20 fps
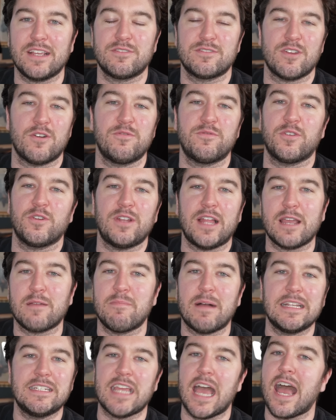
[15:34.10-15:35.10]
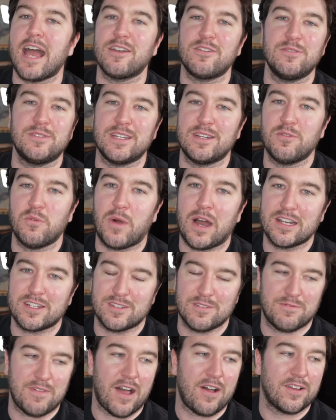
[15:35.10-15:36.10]
so for like my dad who didn't watch
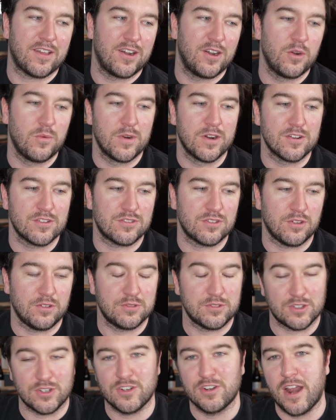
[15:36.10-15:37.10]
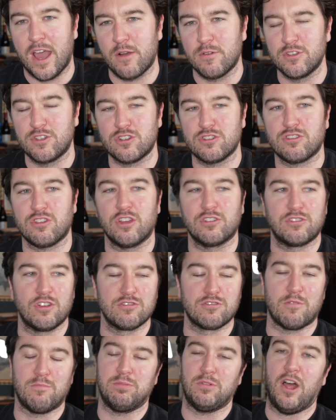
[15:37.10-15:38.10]
The Falcon and the Winter Soldier, and now he's just like,
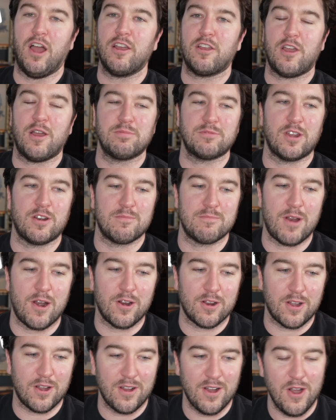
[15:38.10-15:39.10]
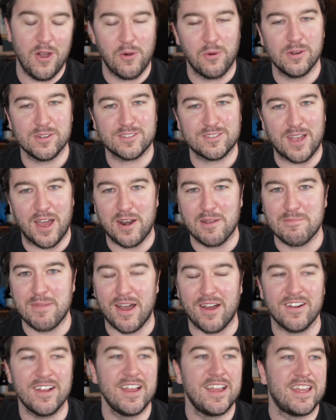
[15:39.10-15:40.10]
there's a black Captain America, what's that
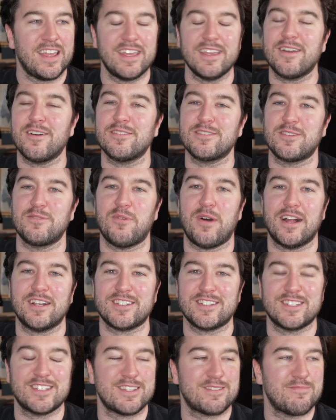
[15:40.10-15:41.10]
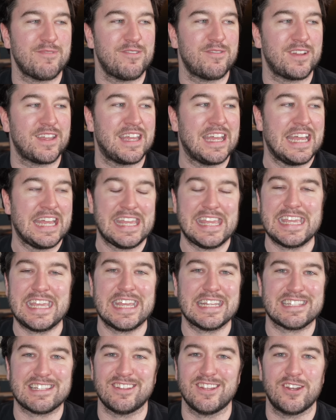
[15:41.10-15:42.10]
about? He goes and watches this movie, he
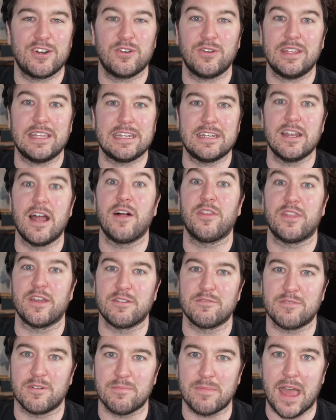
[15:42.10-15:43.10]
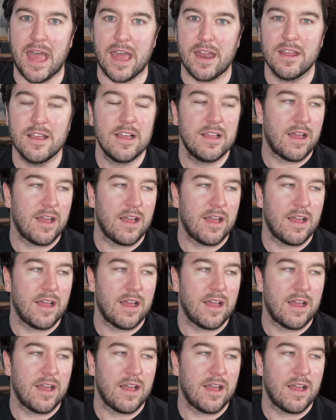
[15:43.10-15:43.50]
gets literally nothing from that.